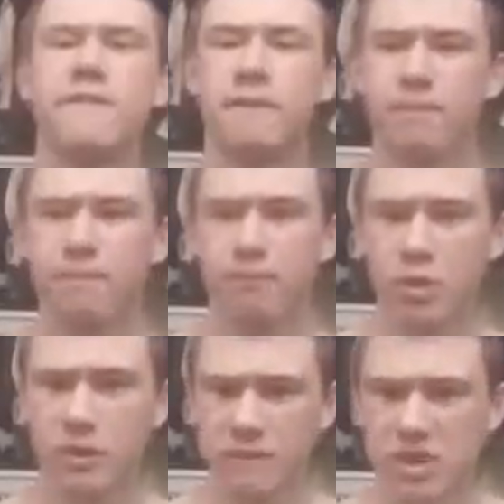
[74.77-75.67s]
the
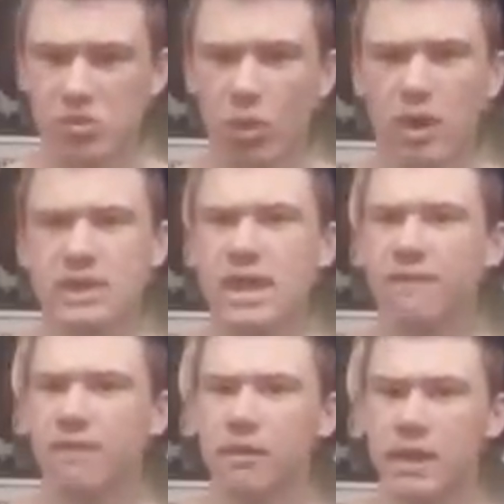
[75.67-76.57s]
previous one
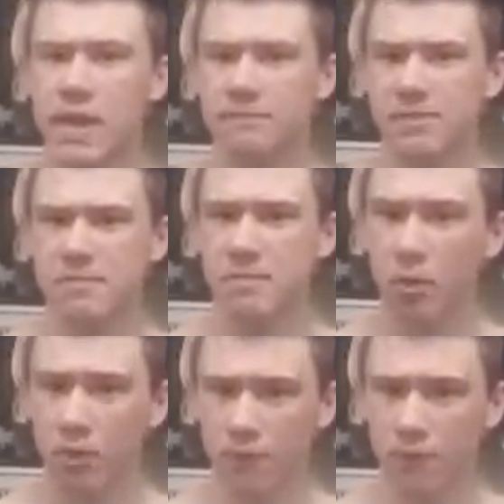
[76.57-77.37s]
definitely hit me more